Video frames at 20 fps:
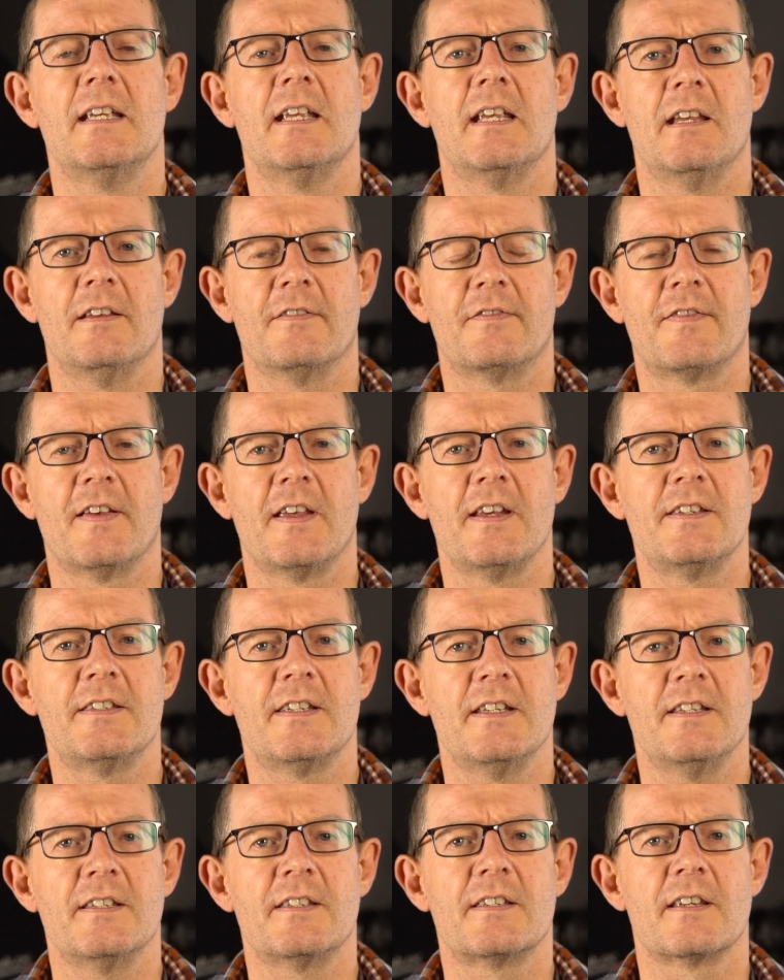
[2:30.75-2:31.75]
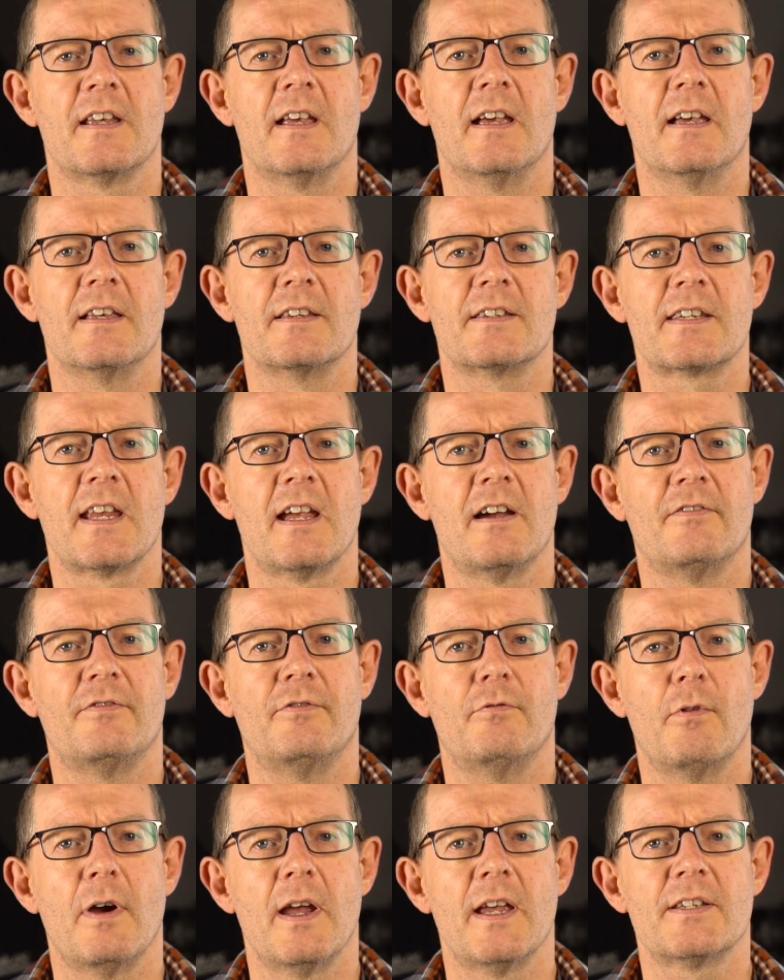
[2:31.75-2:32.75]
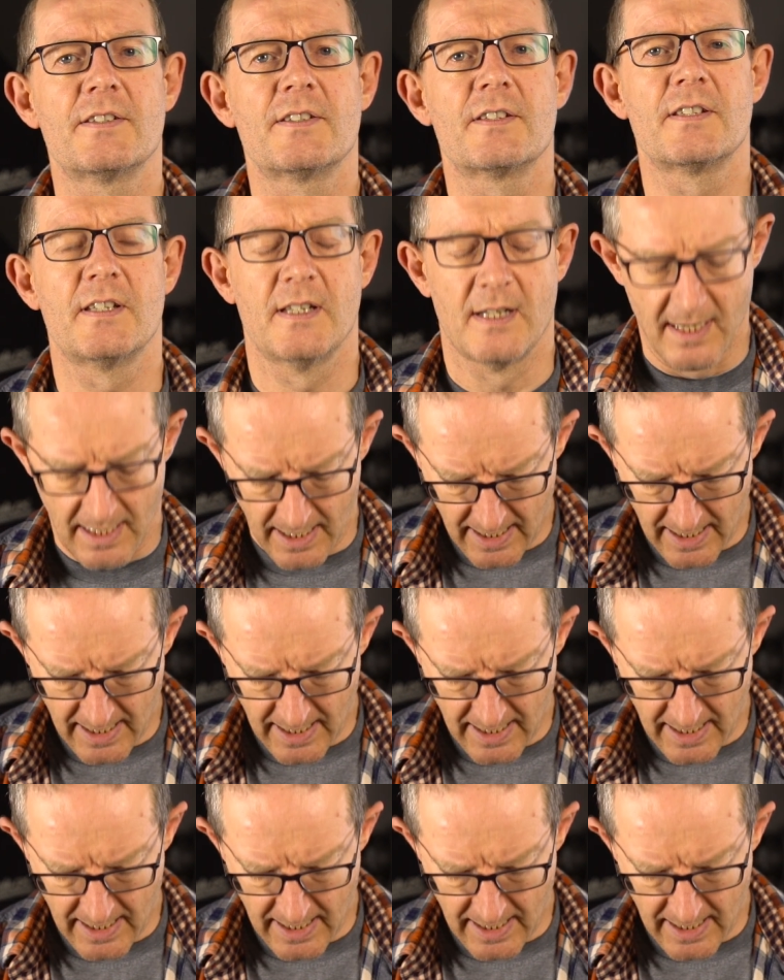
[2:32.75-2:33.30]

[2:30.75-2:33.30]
it faces uh, southwest